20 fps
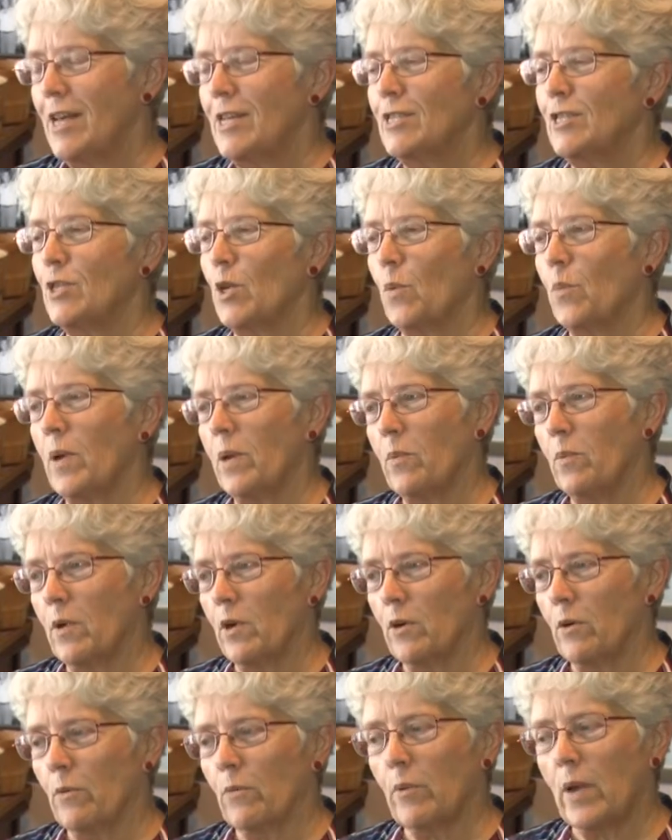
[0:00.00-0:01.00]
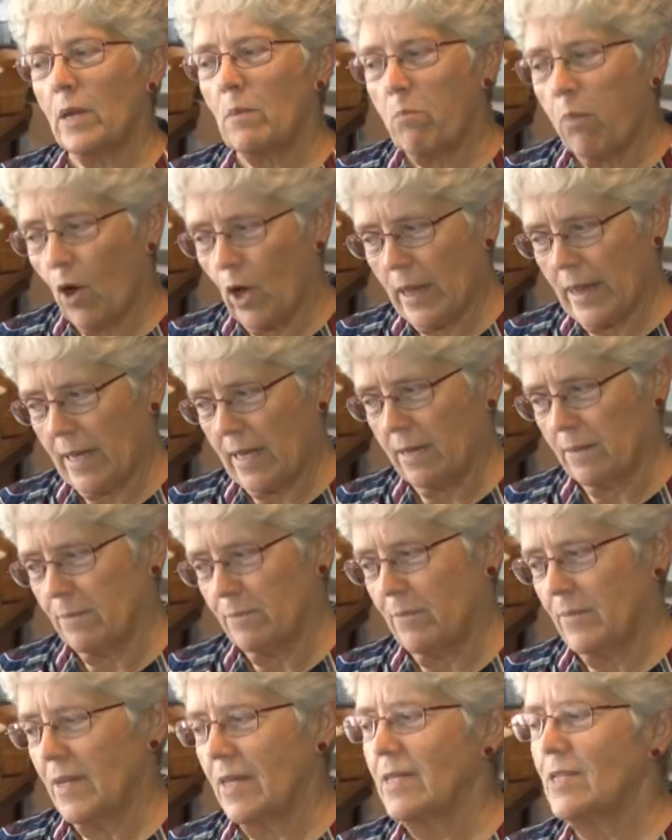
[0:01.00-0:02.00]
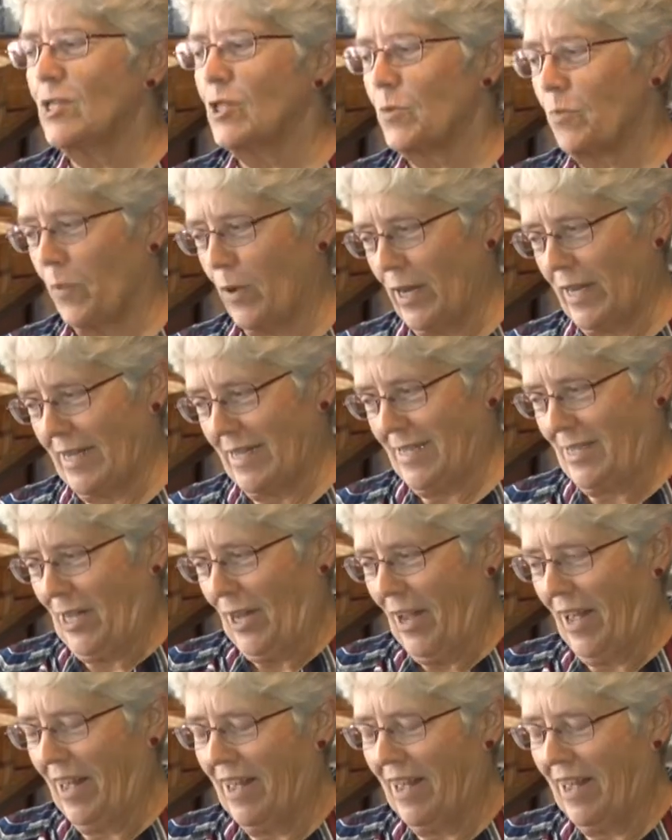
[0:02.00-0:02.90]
So we were red boiling springs.